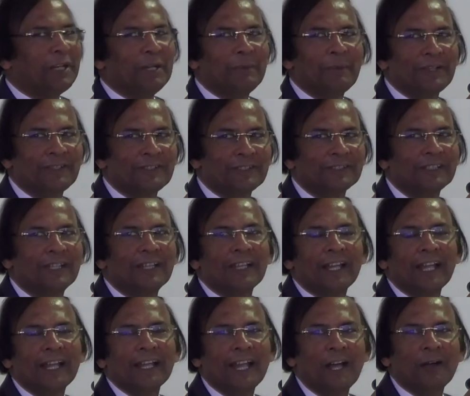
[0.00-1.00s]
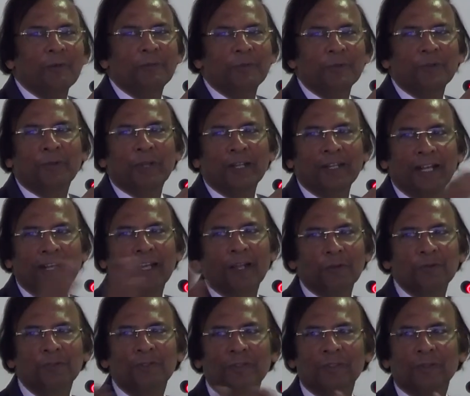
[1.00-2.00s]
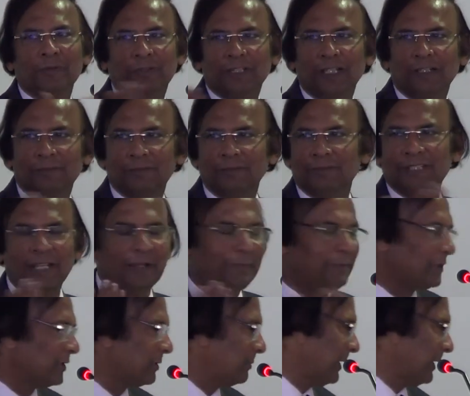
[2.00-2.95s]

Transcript: very much. And now you can announce after yes. 10 minutes